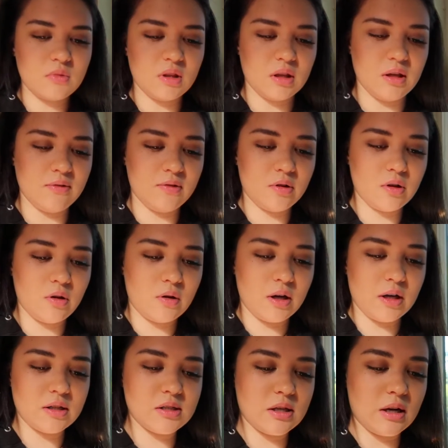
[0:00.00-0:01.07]
even though
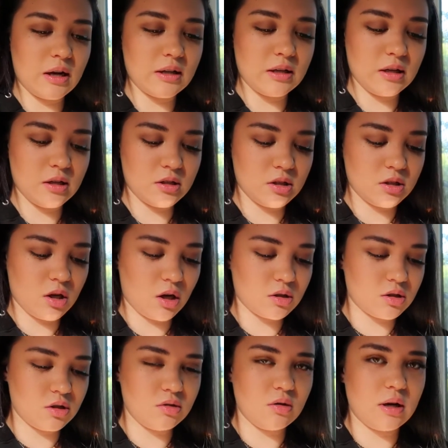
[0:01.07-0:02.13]
I said I needed to talk
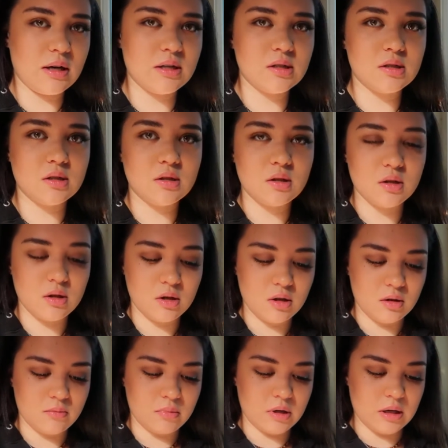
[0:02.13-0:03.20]
to you guys.
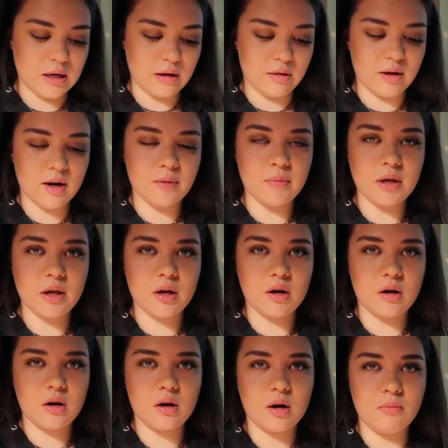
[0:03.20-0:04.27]
But now that I'm
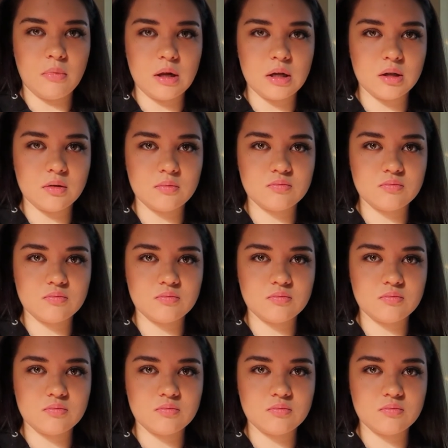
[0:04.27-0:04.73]
here, I'm like,